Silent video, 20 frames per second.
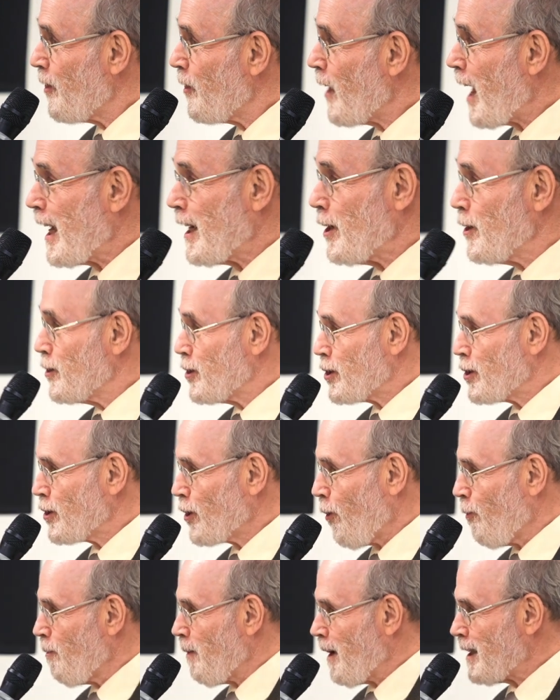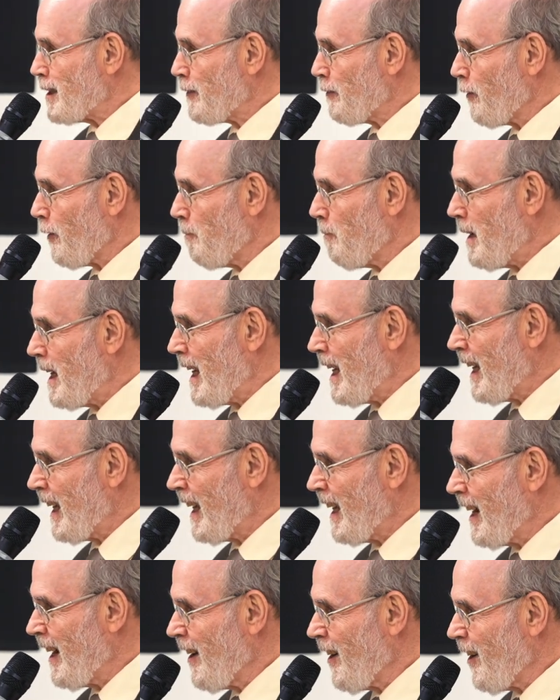thank you so much for being
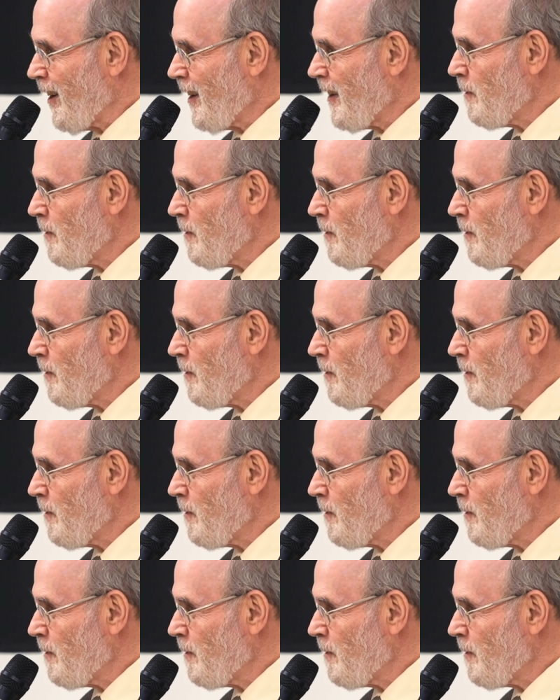here.